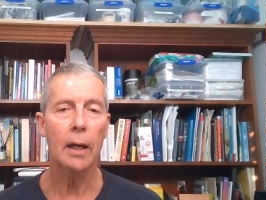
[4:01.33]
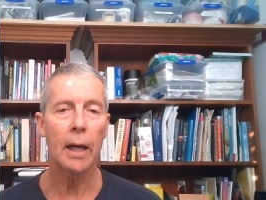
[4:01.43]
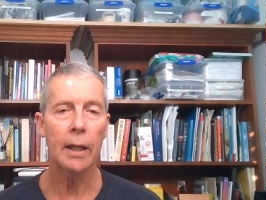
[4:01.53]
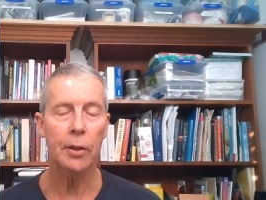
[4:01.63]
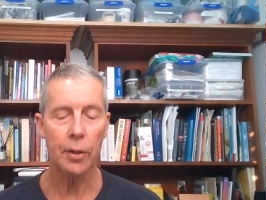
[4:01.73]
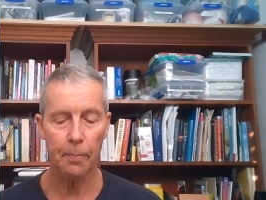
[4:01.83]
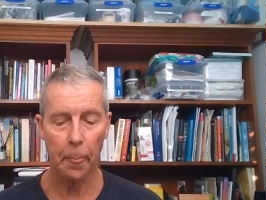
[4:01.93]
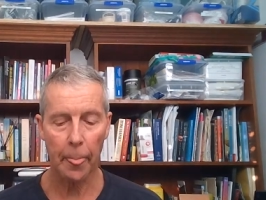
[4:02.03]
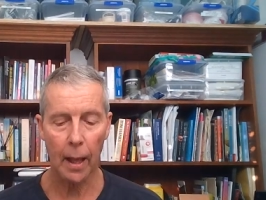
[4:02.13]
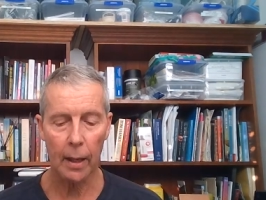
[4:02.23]
and
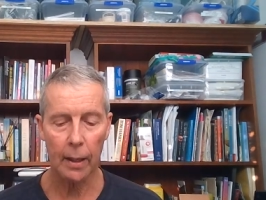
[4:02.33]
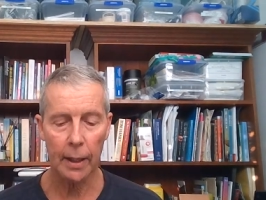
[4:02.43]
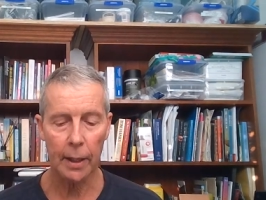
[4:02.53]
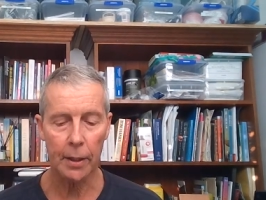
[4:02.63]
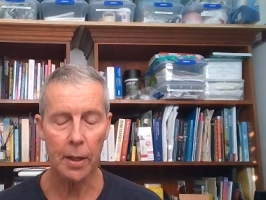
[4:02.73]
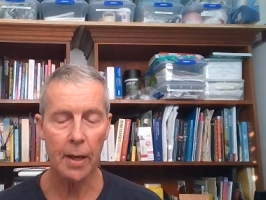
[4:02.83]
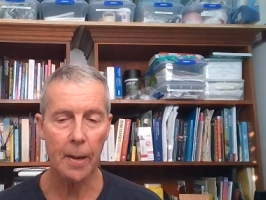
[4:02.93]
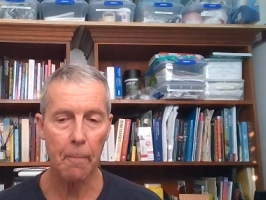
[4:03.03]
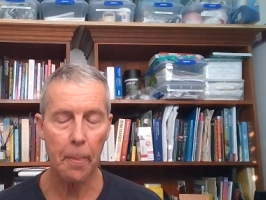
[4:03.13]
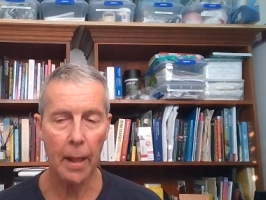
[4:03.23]
it
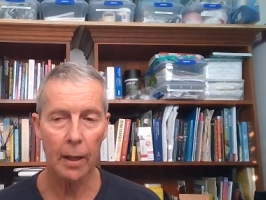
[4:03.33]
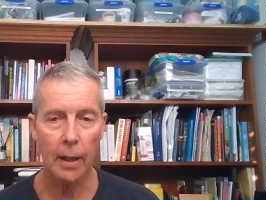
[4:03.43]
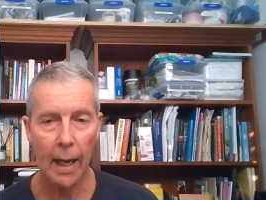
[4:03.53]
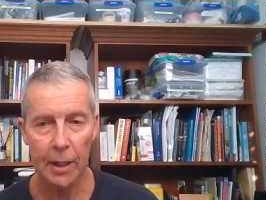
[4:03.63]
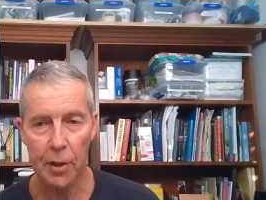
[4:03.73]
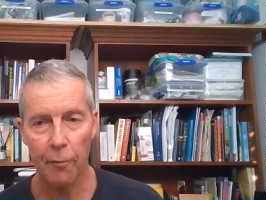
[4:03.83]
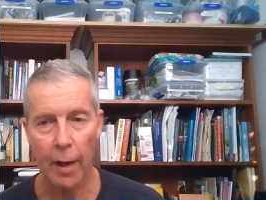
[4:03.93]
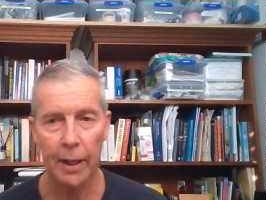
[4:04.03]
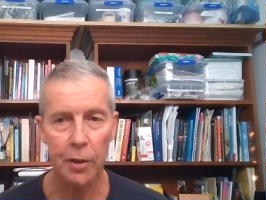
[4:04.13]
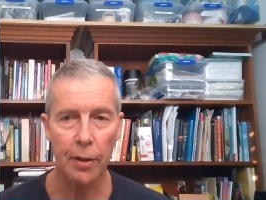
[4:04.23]
has the
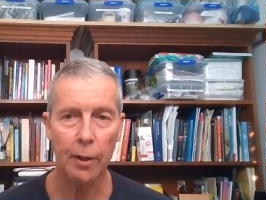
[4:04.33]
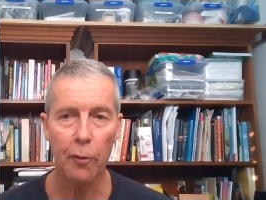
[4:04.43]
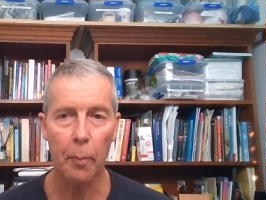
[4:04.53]
advantage that if